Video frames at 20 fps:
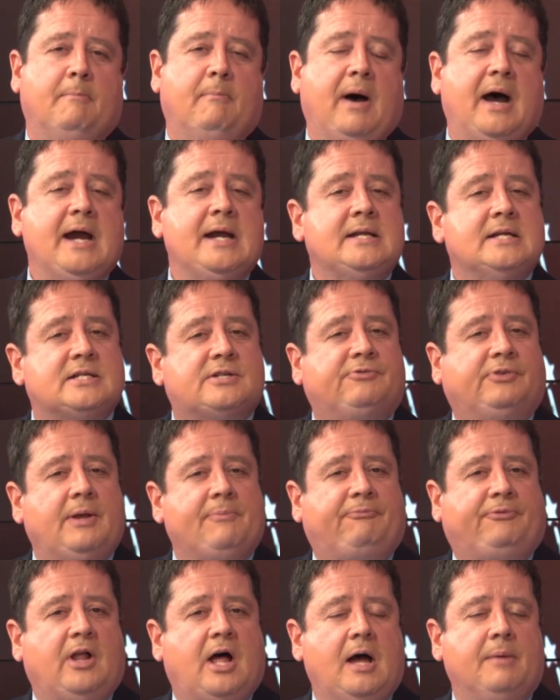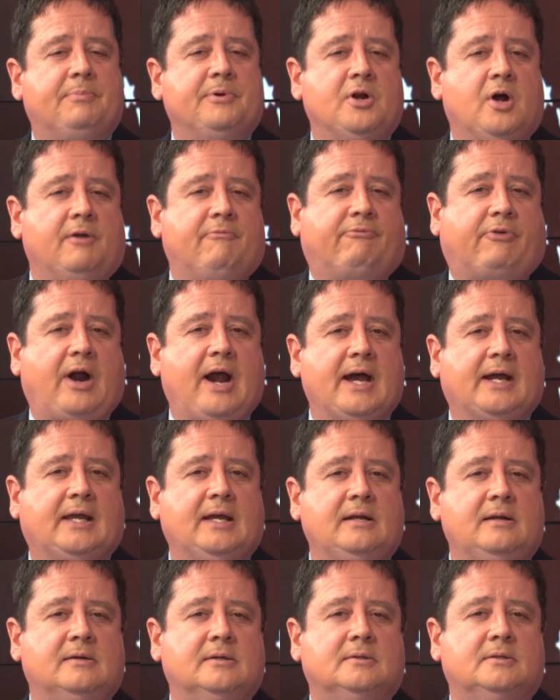Biden is flip-flopping on
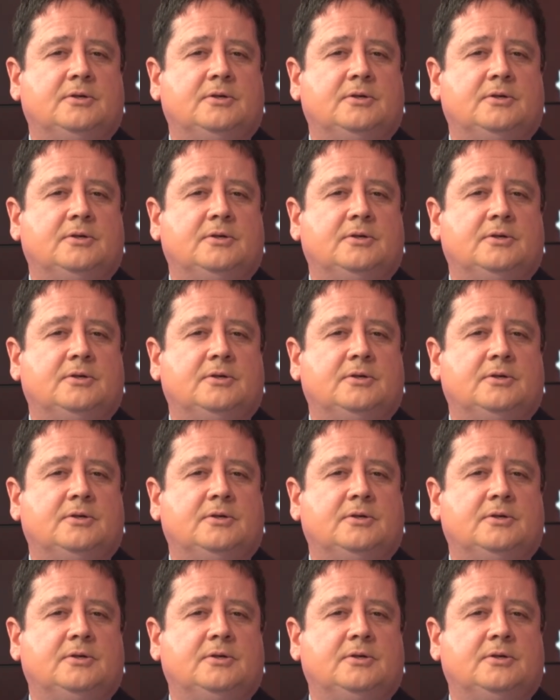fracking,